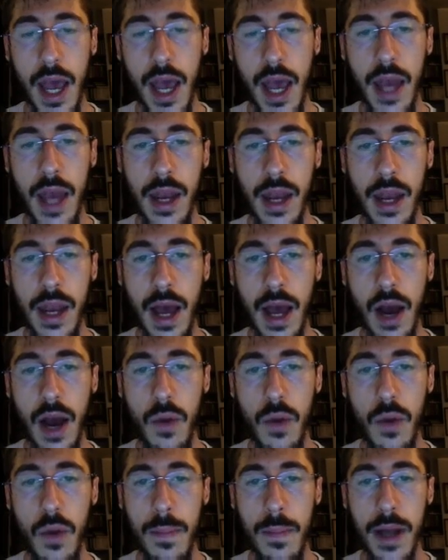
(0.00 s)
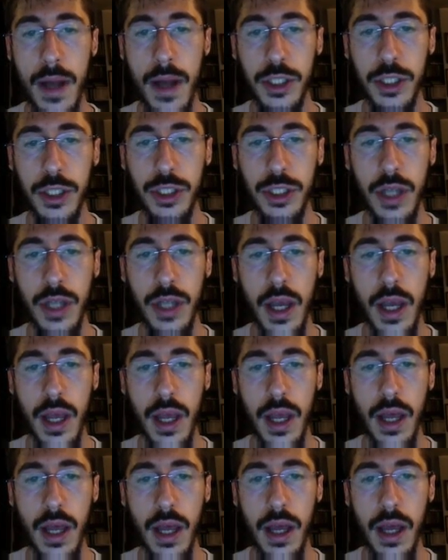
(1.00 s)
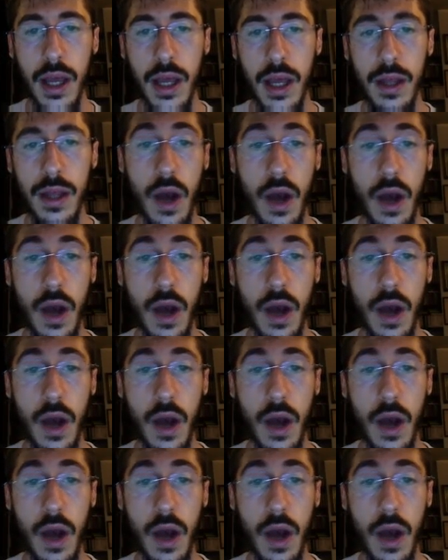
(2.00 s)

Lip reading: and how much time